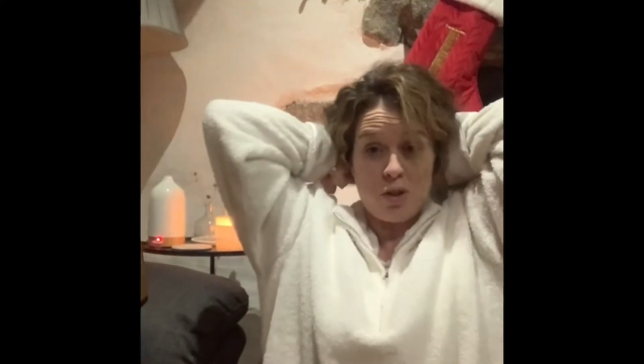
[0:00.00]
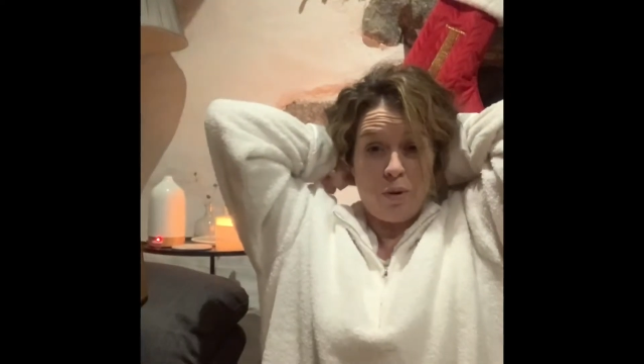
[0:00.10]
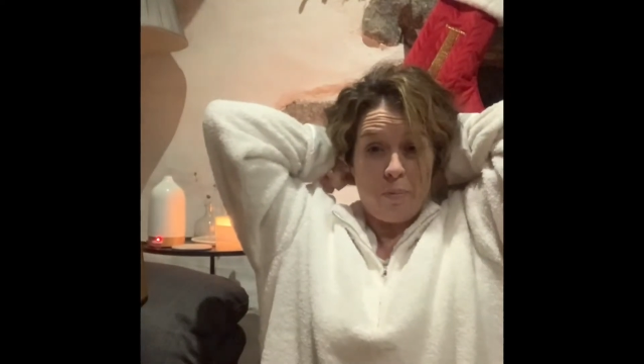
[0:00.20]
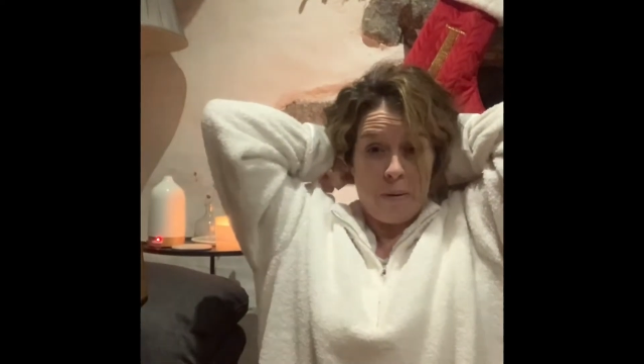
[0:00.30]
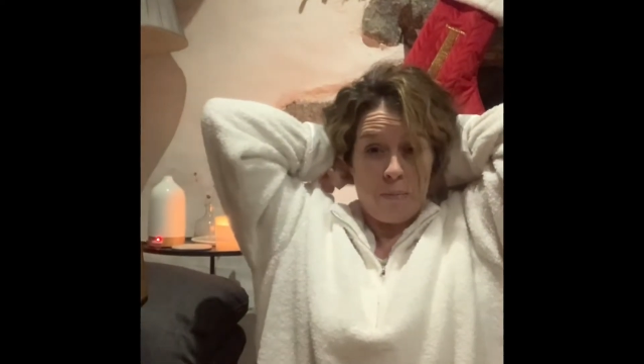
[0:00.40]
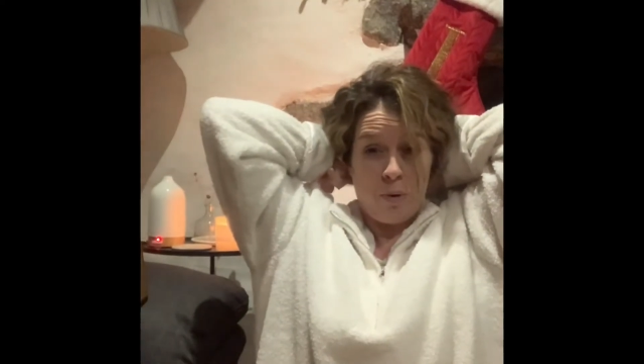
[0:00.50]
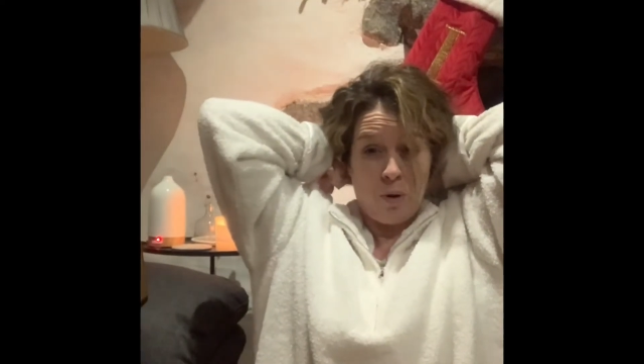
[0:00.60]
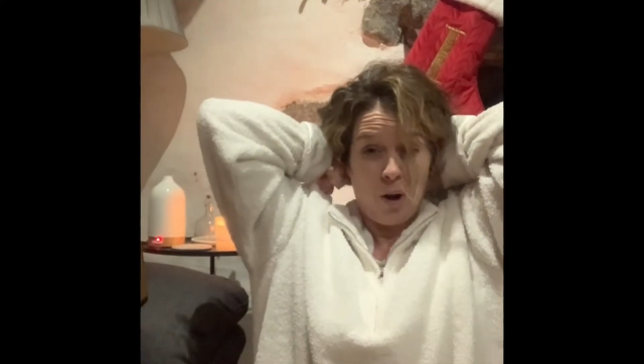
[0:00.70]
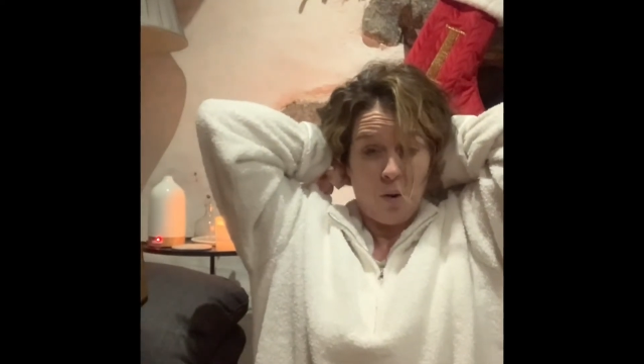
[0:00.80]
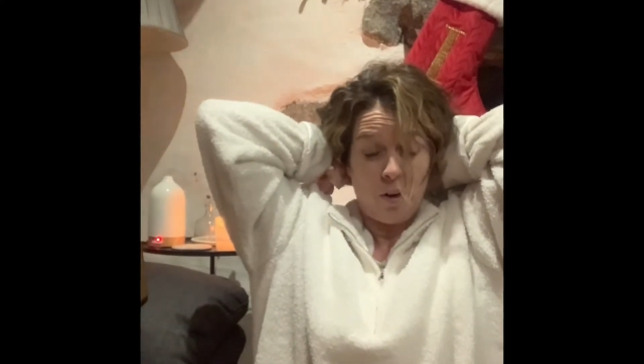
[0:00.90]
a bit more
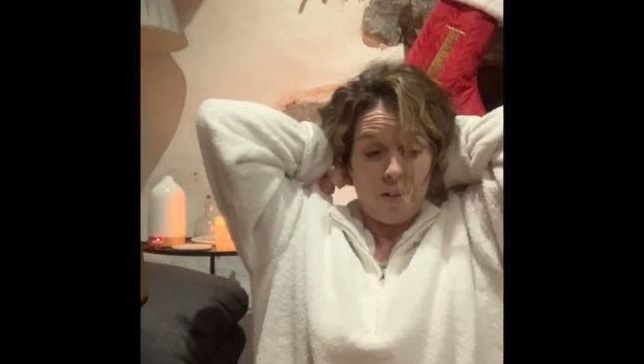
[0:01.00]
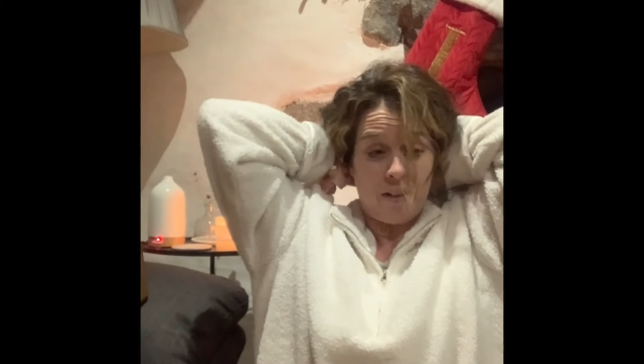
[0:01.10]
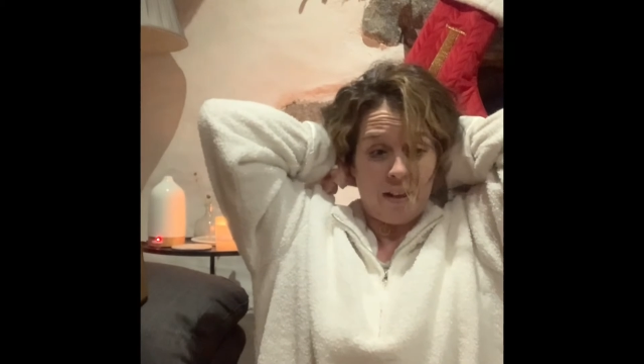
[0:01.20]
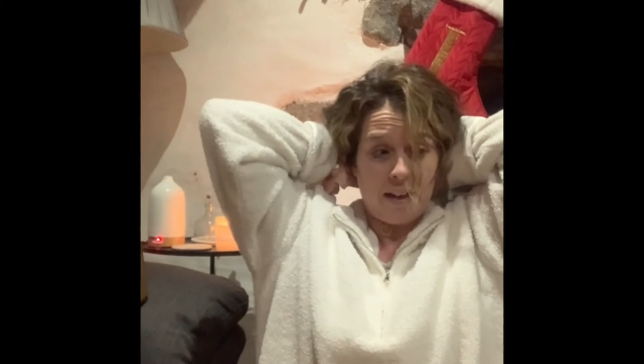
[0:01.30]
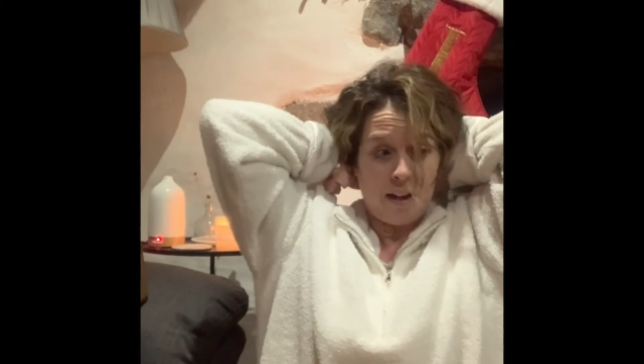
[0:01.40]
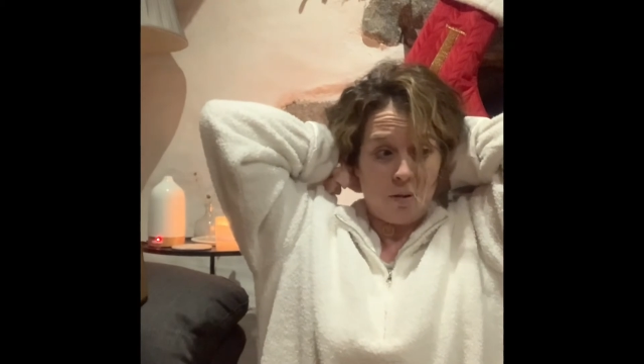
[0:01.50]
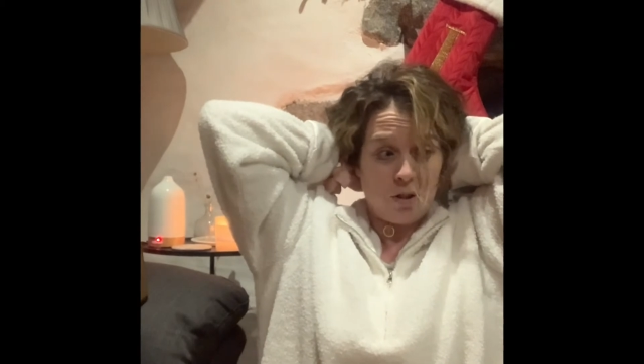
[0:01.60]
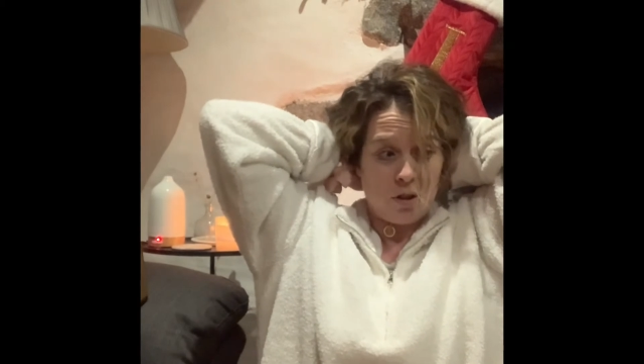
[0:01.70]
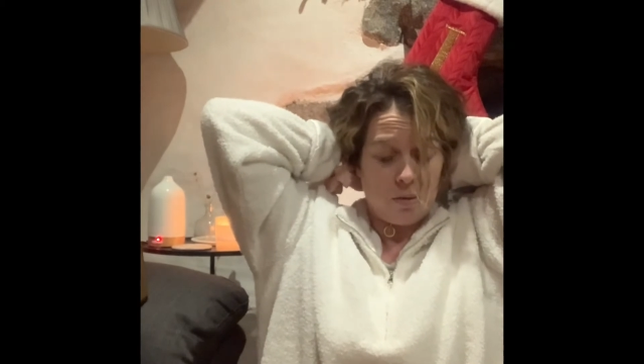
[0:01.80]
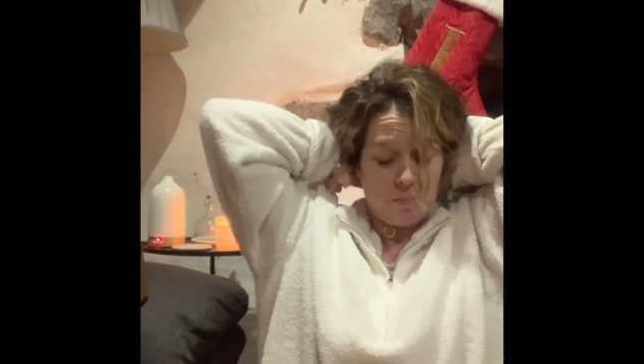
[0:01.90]
gold I think now, because
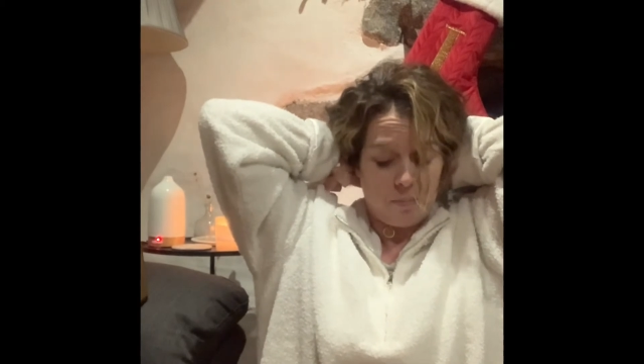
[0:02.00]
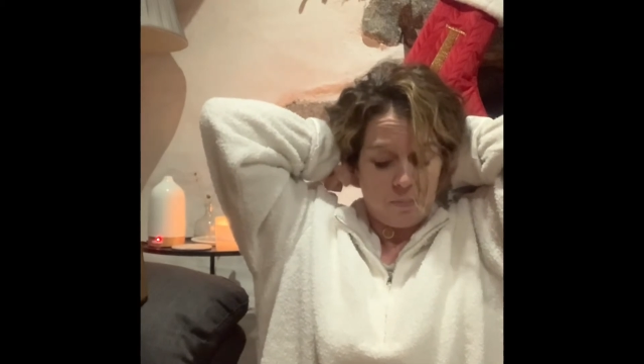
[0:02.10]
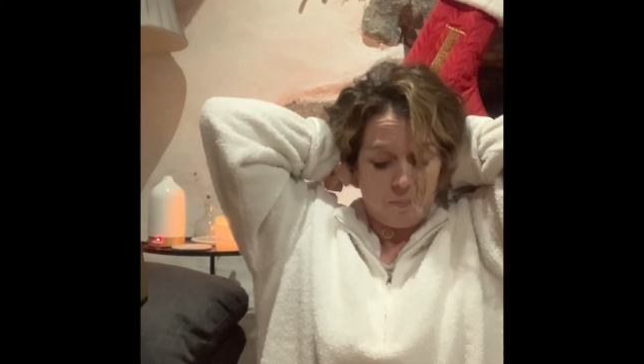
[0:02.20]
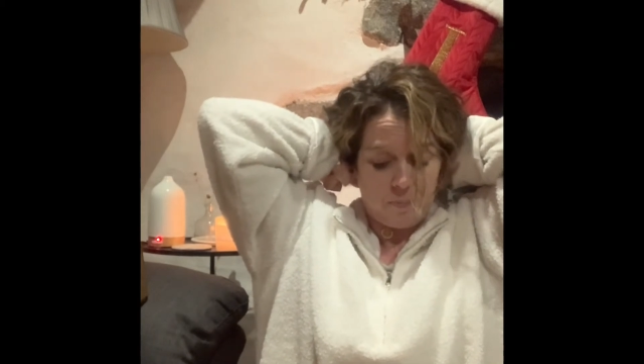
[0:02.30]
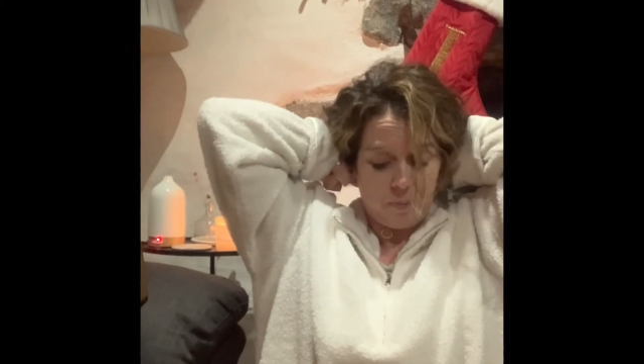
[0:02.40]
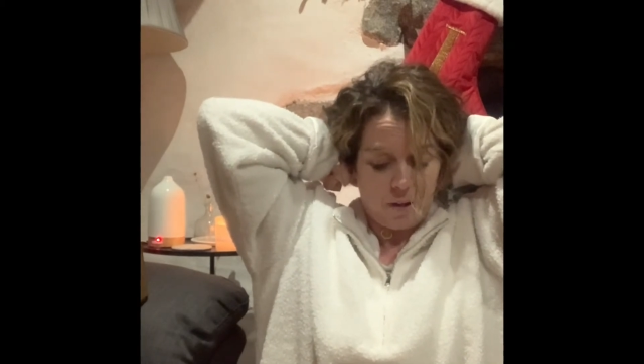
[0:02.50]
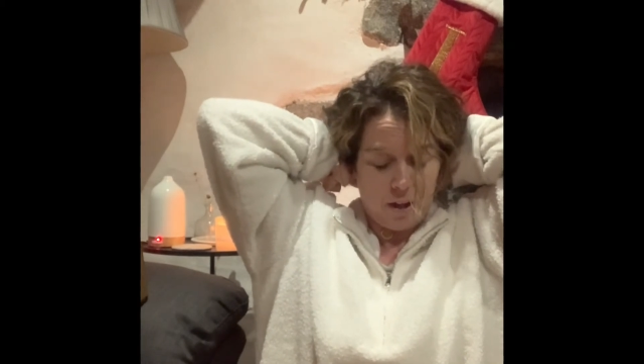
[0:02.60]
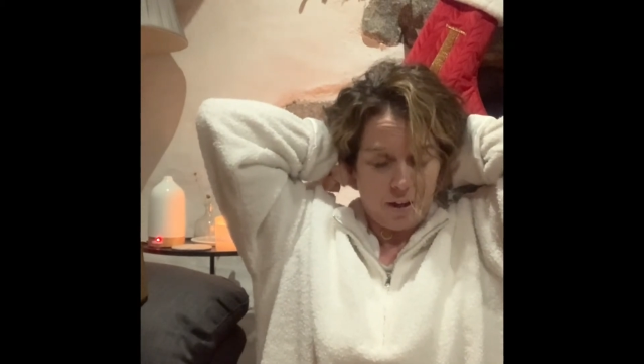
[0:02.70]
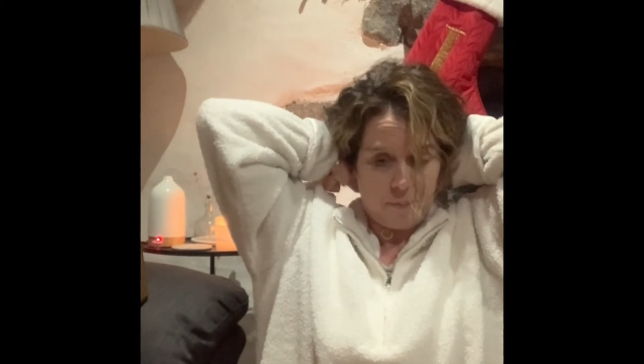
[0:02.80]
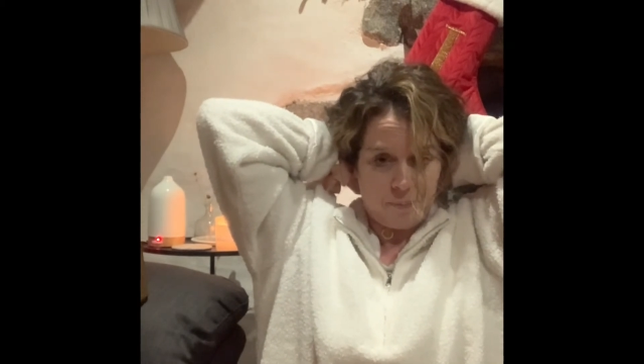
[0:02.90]
um